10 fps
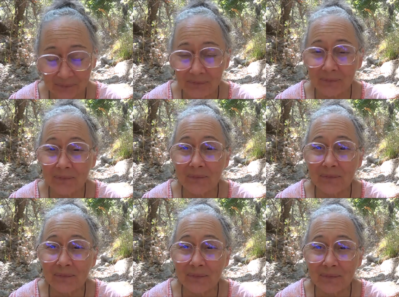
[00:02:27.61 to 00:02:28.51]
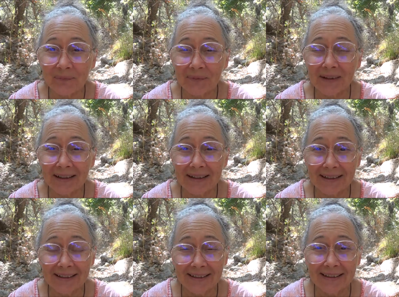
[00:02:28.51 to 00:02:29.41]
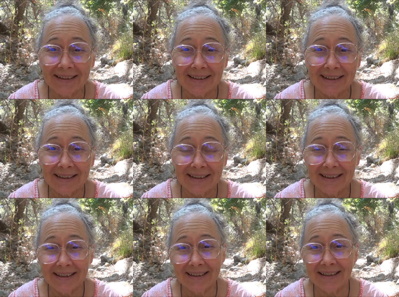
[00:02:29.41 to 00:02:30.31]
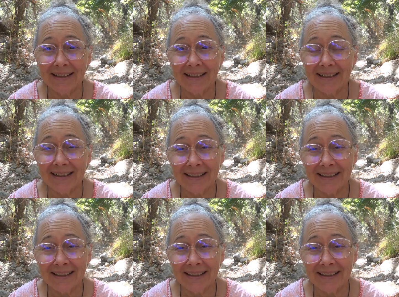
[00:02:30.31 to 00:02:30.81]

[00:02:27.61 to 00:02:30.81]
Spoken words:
(silence)